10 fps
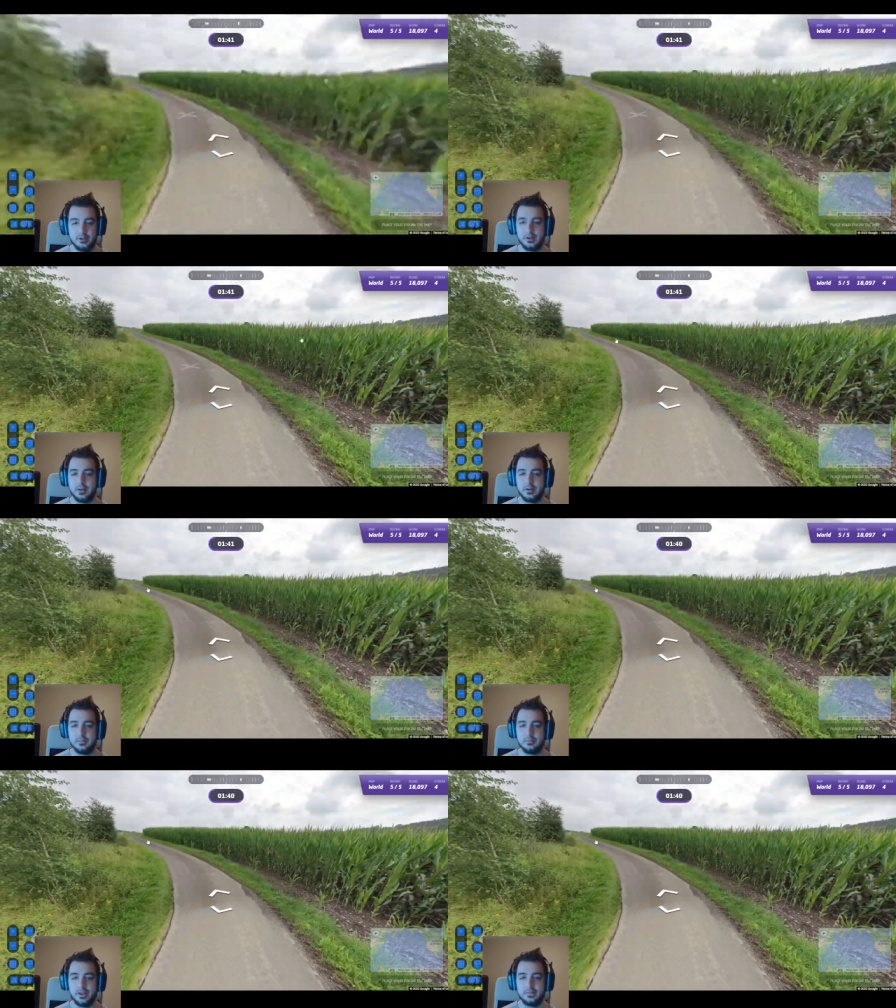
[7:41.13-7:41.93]

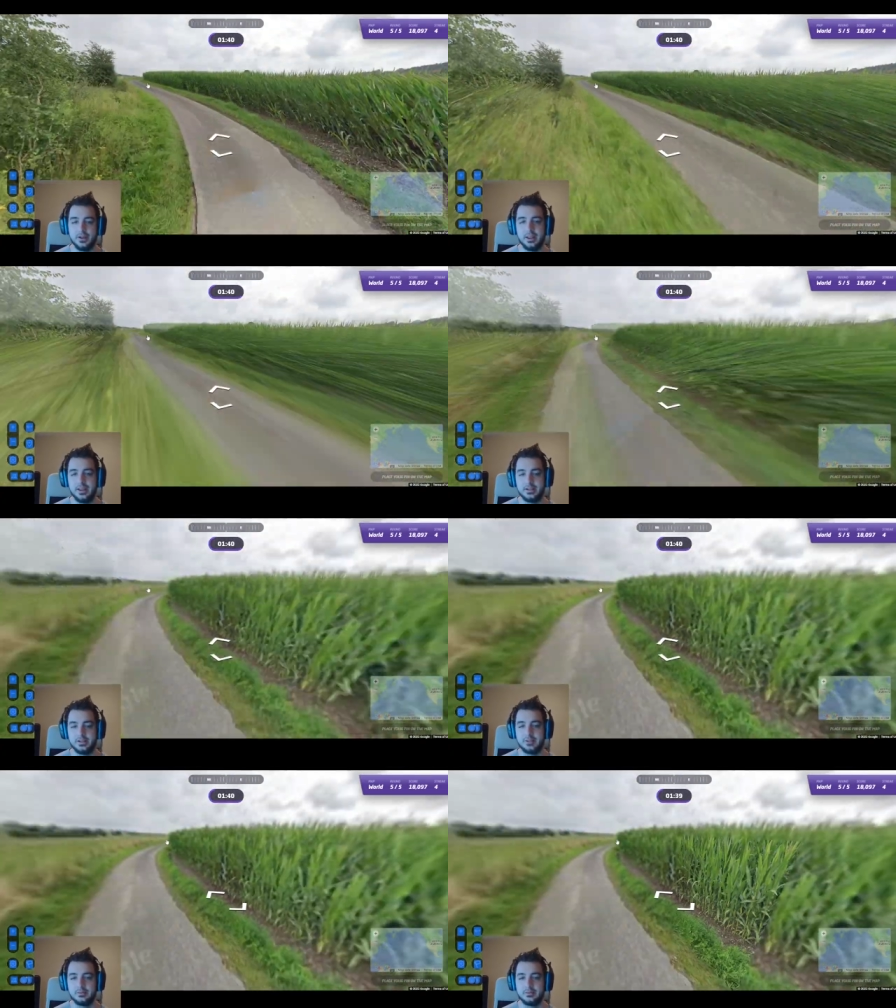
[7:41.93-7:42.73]
Um, if I had
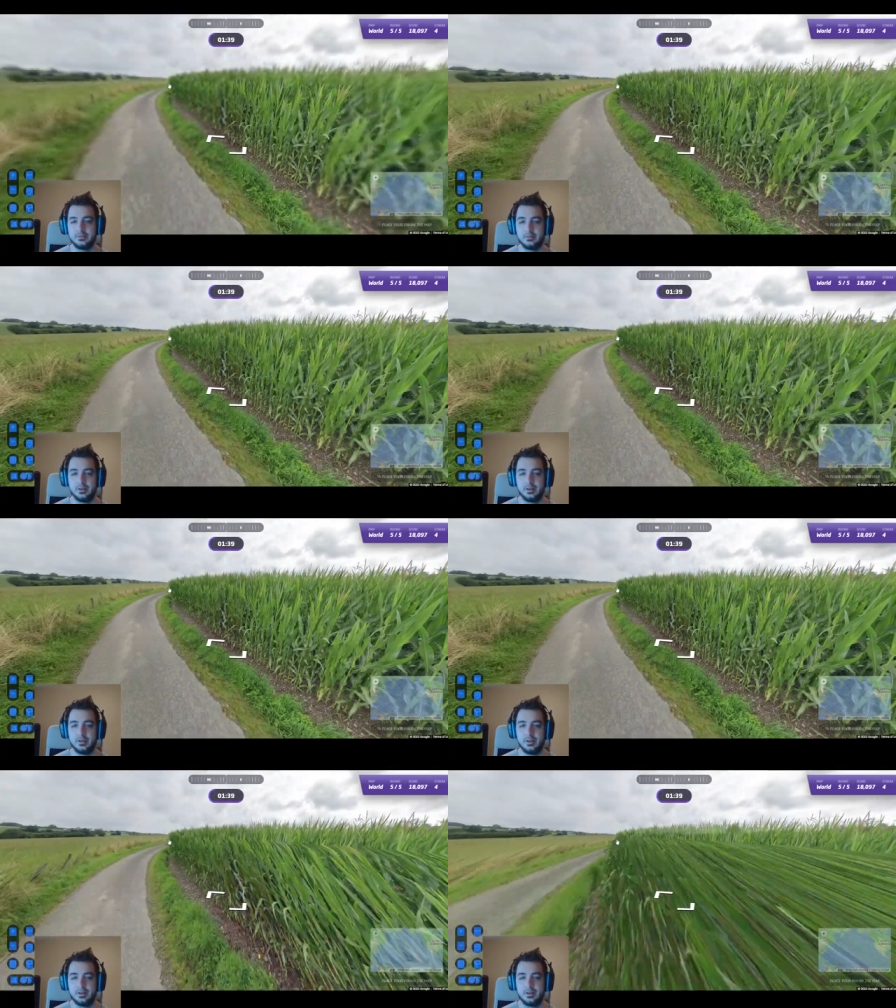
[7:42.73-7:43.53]
to
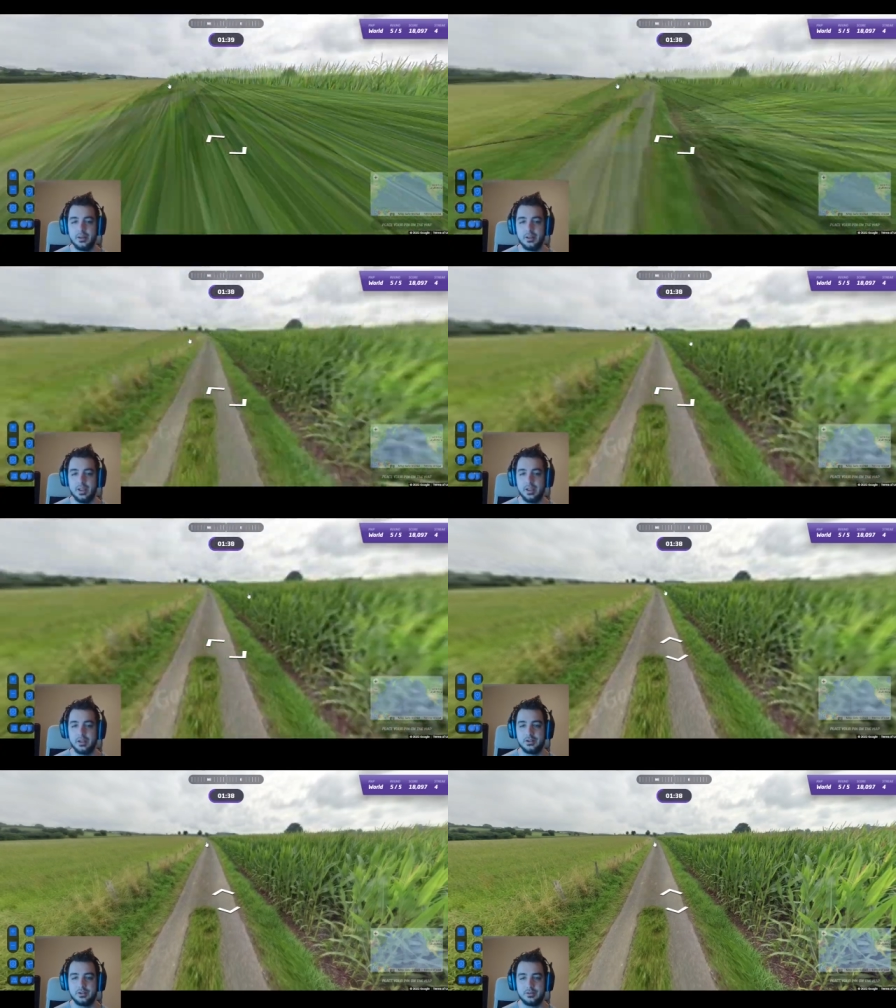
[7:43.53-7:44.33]

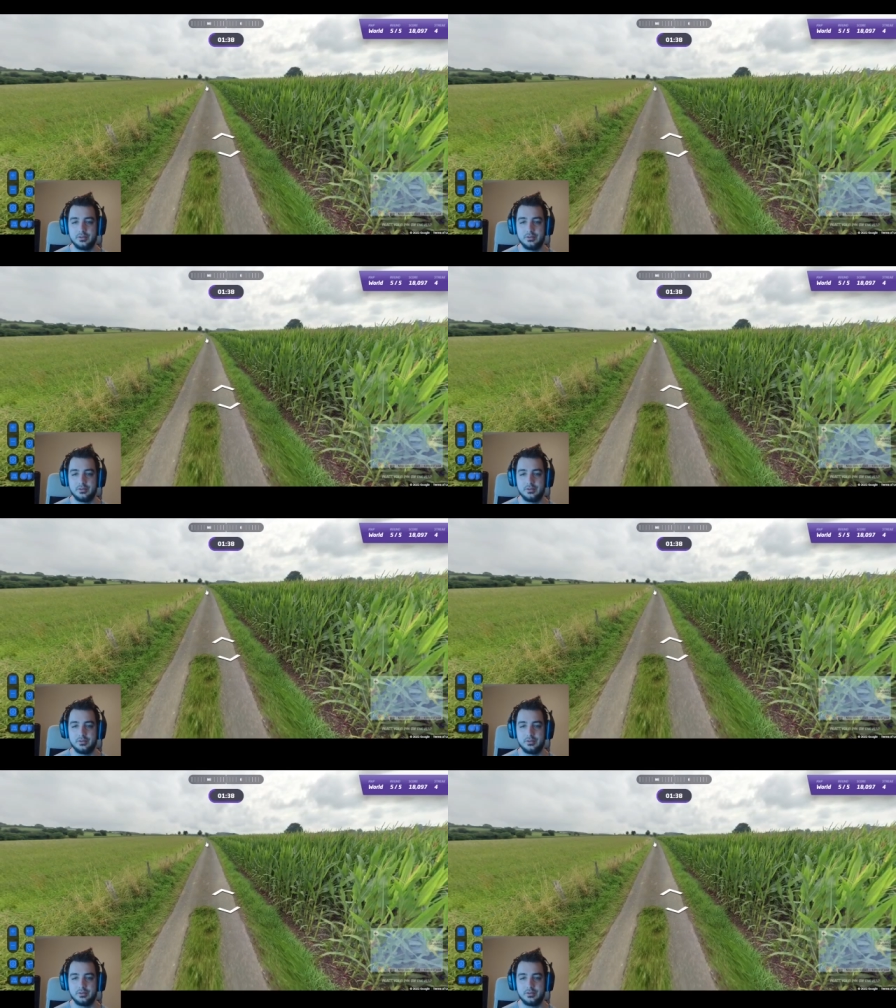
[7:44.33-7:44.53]
hedge